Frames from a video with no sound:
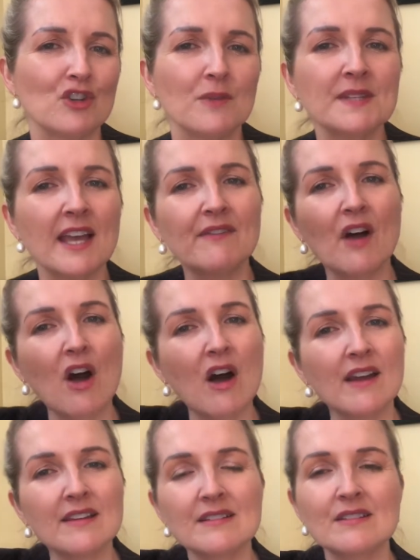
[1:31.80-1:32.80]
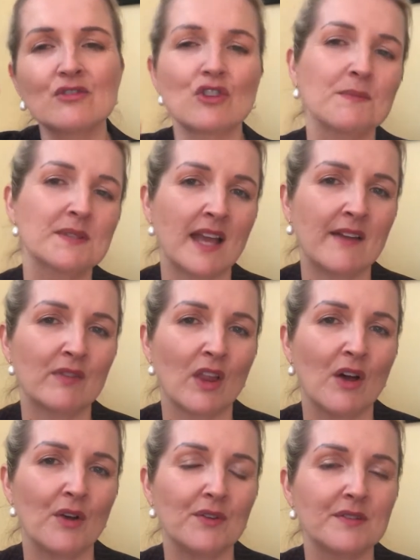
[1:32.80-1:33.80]
Jobs have highs, jobs have
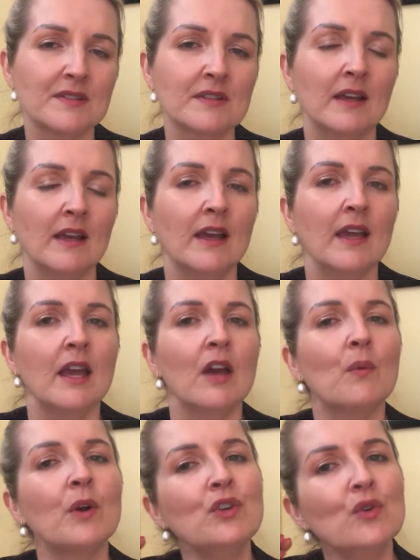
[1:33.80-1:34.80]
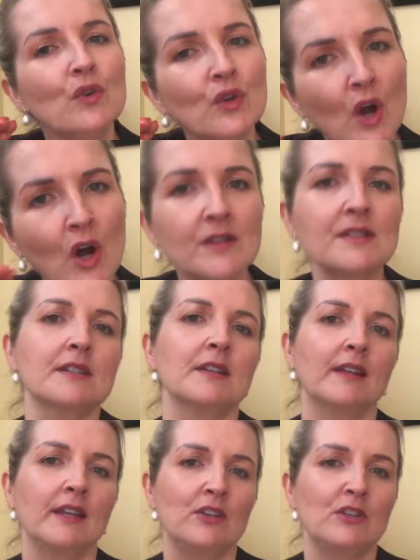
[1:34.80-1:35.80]
lows. When you're
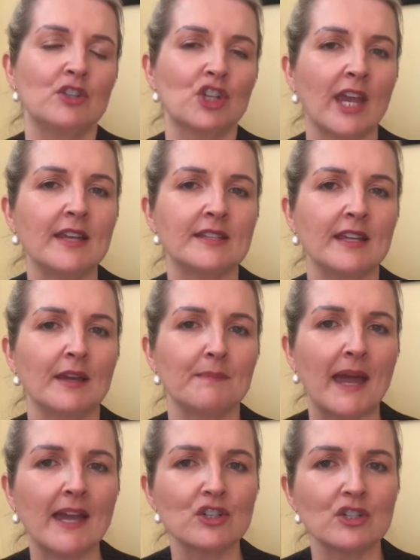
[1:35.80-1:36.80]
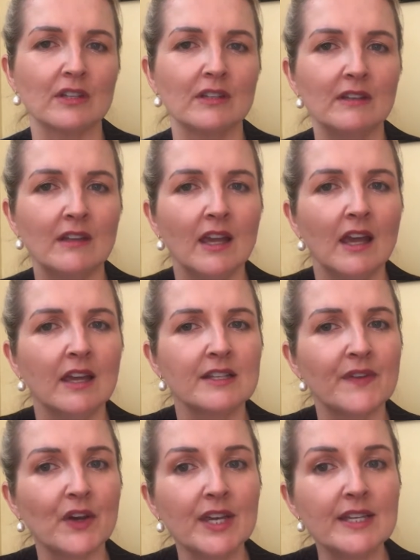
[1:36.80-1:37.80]
constantly chasing a passion,
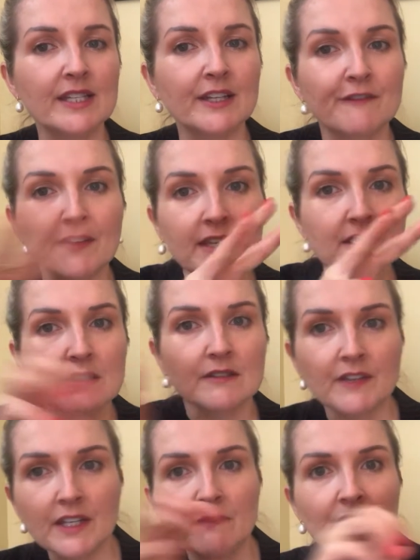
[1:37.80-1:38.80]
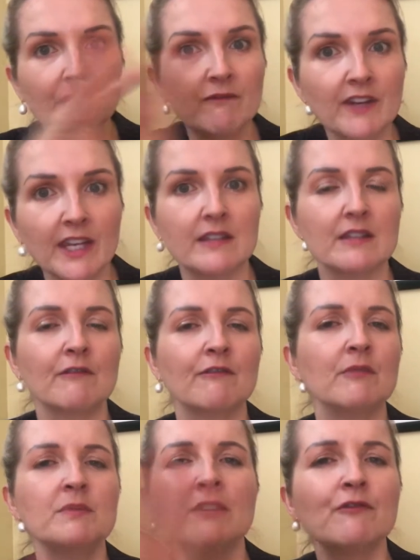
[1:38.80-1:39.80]
it's very easy to flit
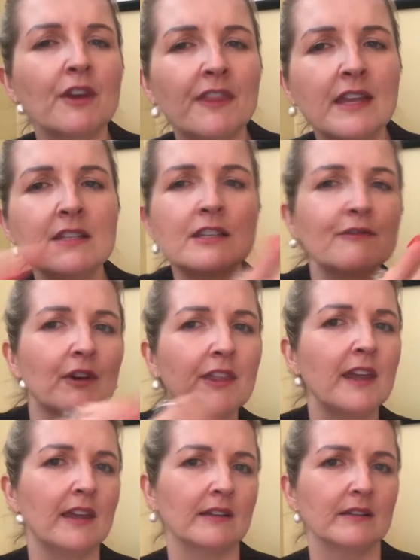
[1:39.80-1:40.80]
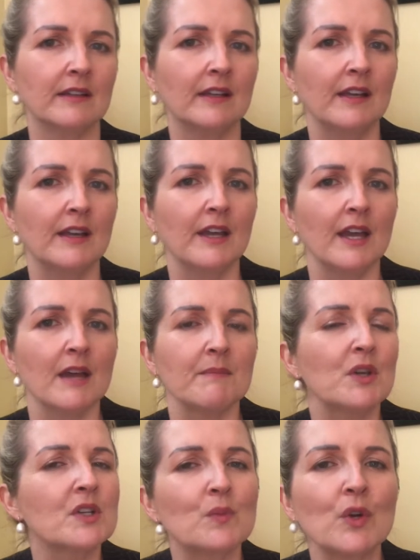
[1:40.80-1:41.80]
from different thing to different thing.
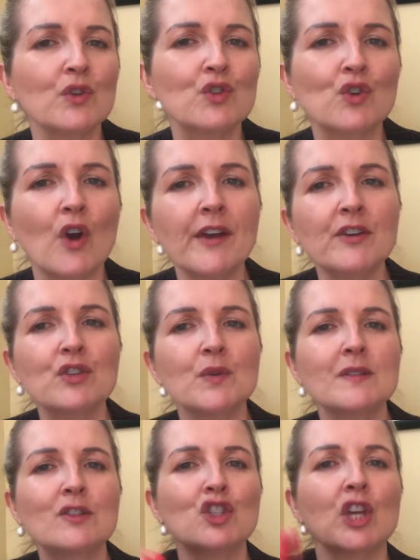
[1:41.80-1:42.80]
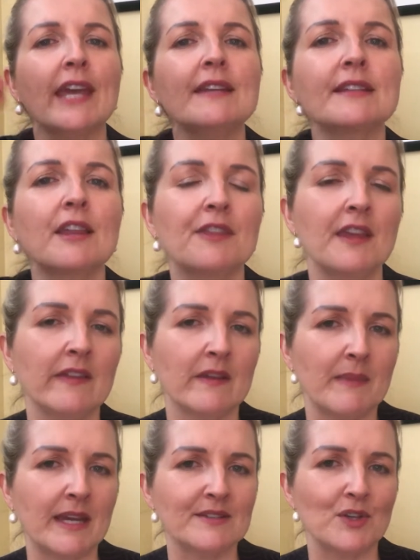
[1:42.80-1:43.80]
Because what you're trying to do is chase that thing
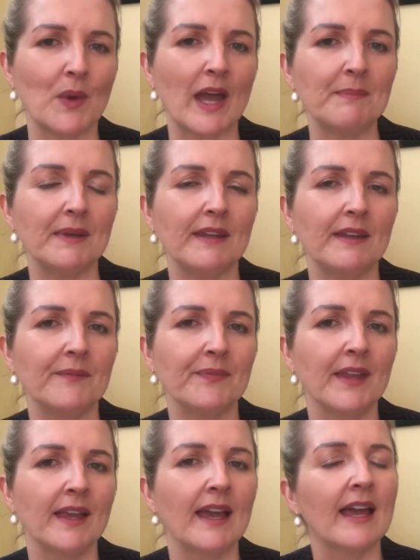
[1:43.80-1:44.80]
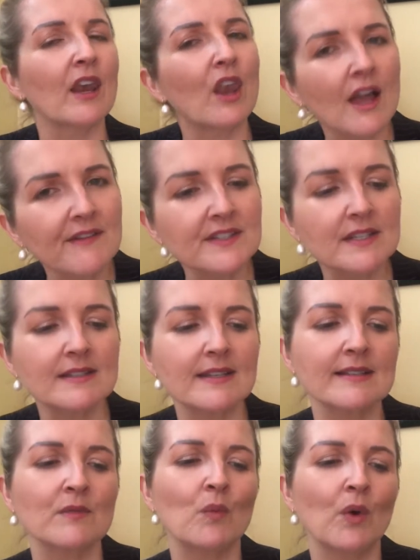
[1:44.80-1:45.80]
that makes you happy. Life just
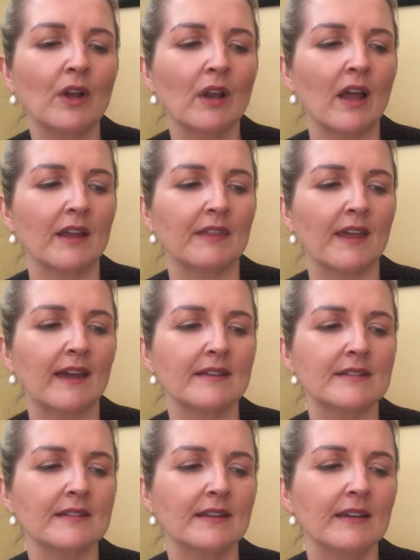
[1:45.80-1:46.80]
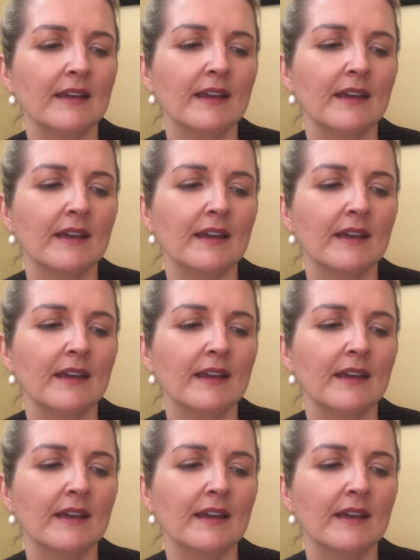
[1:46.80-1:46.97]
doesn't work like that.